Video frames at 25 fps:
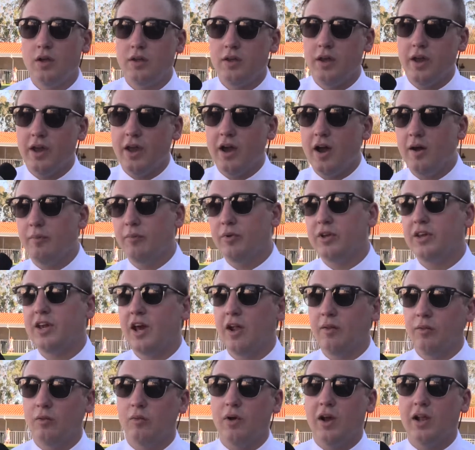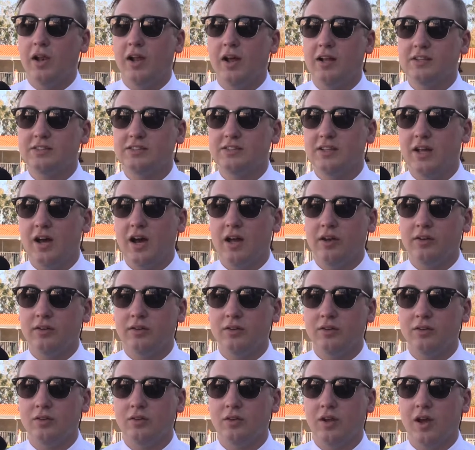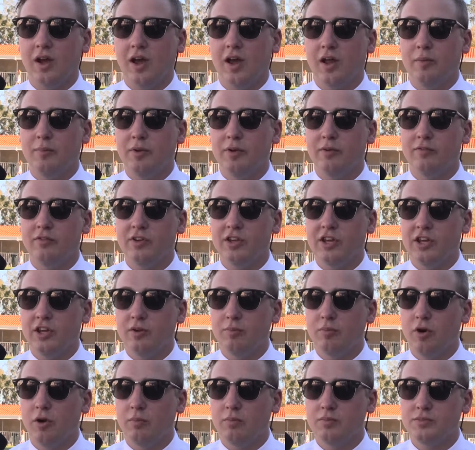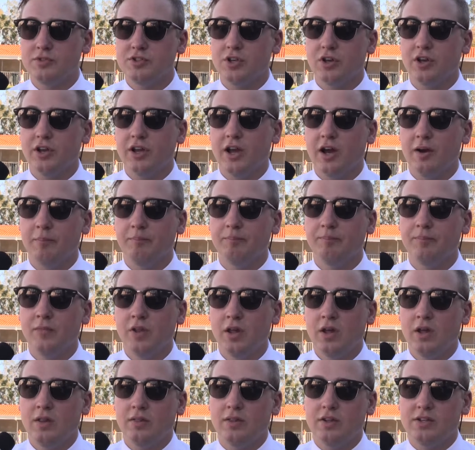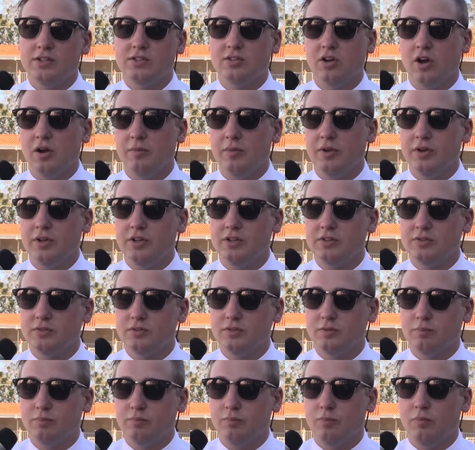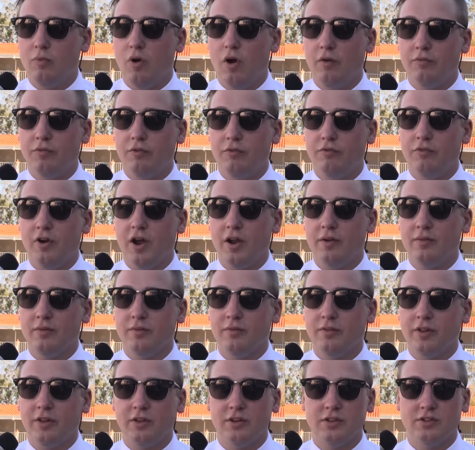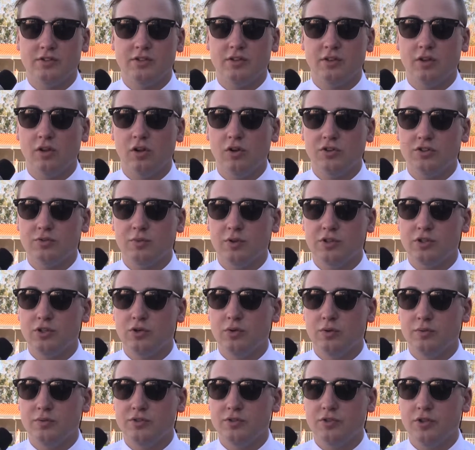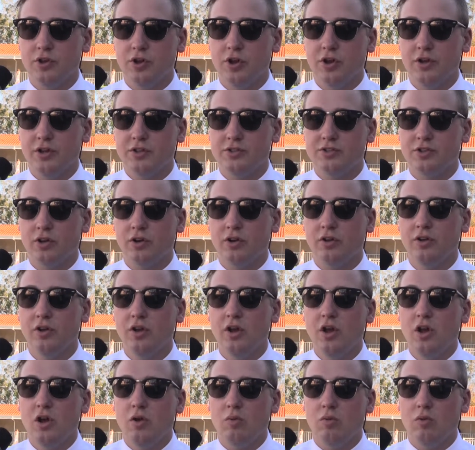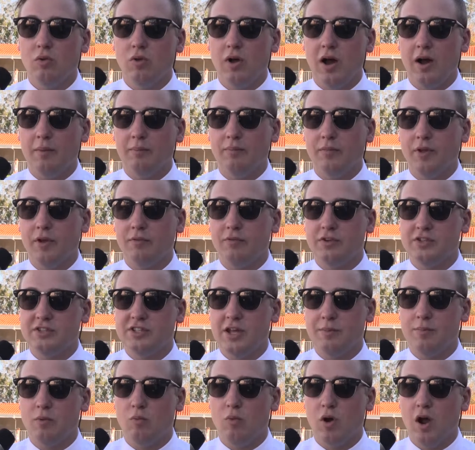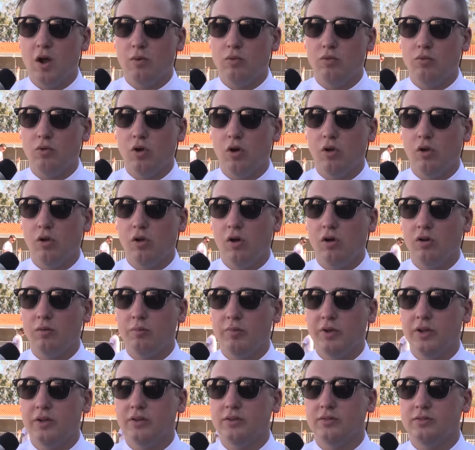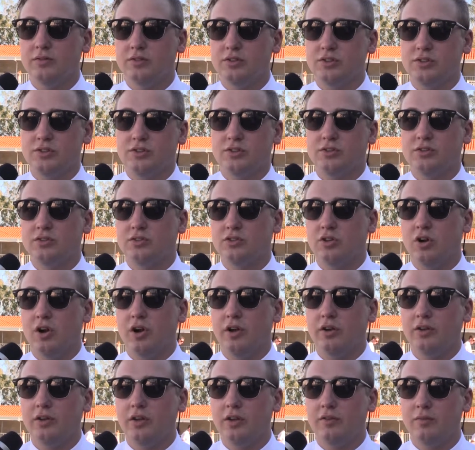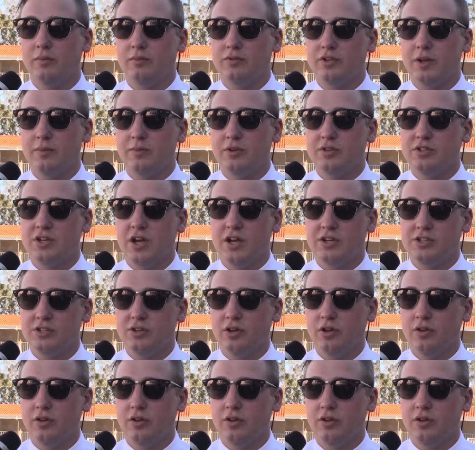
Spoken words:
Yeah, he got the way last start and I had a bit of a gear problem. So this time in he's off the front. I think there's the closest one to him's 30. So we'll if we step away, we'll roll along a bit and just try and give him something to chase.